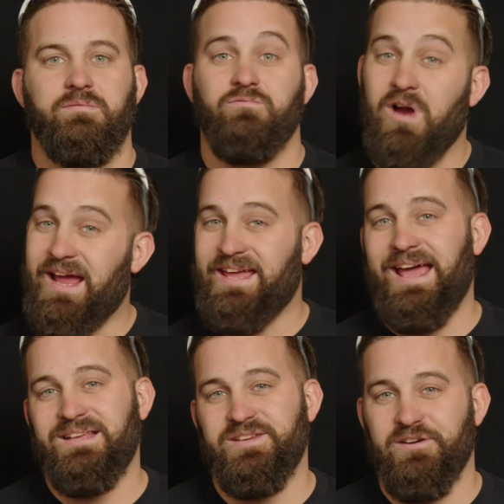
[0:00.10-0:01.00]
Ryan
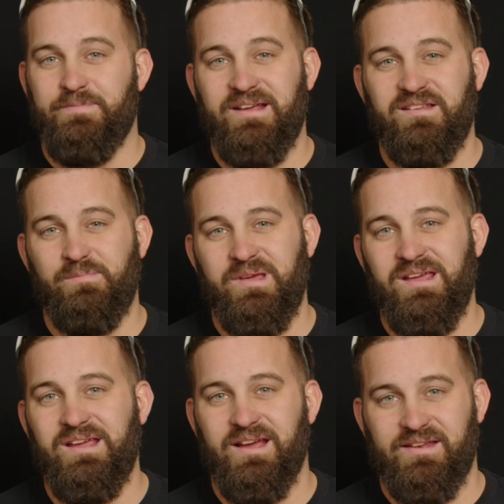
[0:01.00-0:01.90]
Gass here at
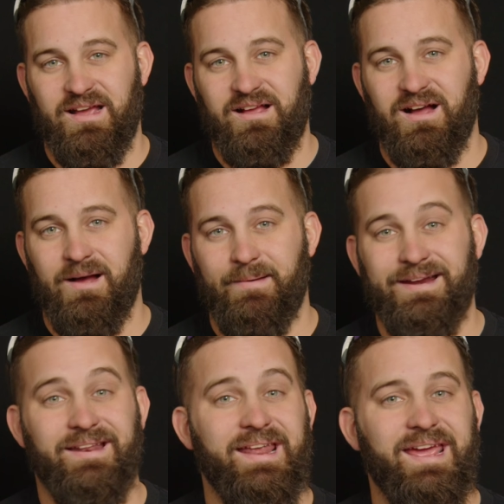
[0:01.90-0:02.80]
PTPGun.com, and
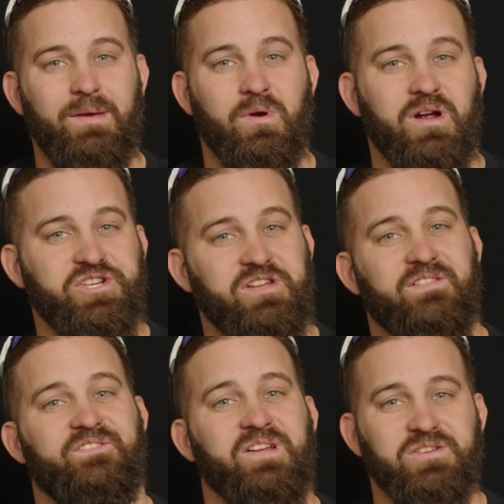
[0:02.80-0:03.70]
today we're going to show you the
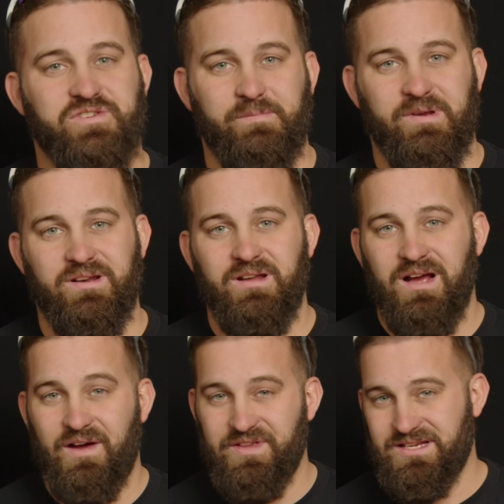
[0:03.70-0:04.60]
field stripping
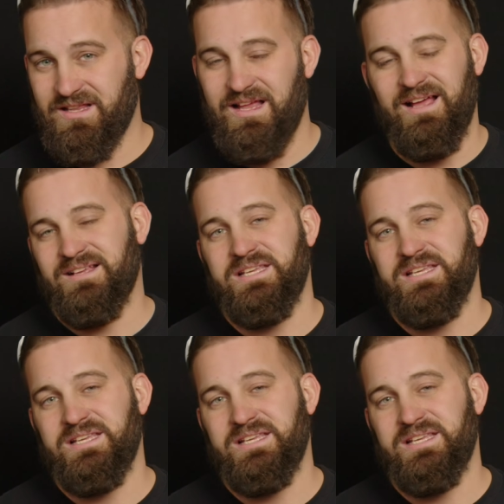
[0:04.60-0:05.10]
of this Glock